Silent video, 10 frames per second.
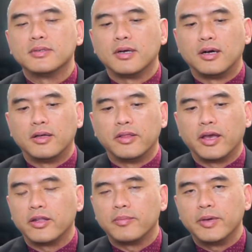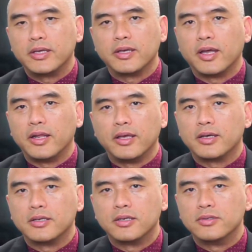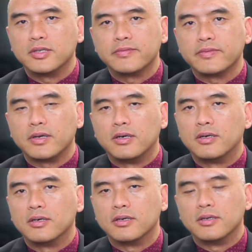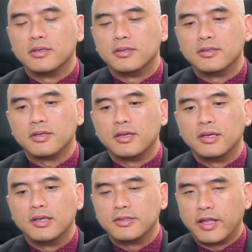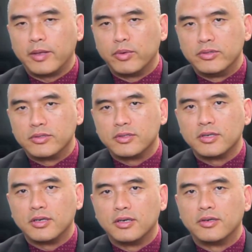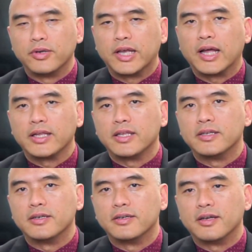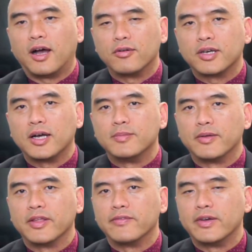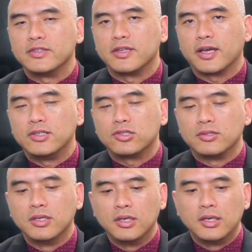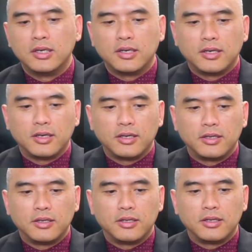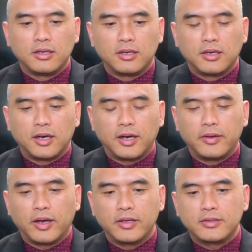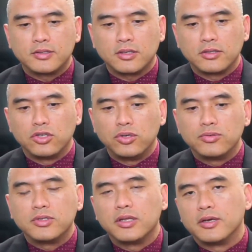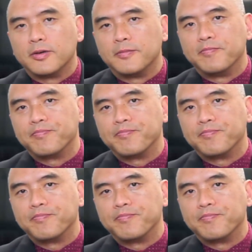they are not making any conclusive statements regarding the outcome of the investigation. And I saw the news that the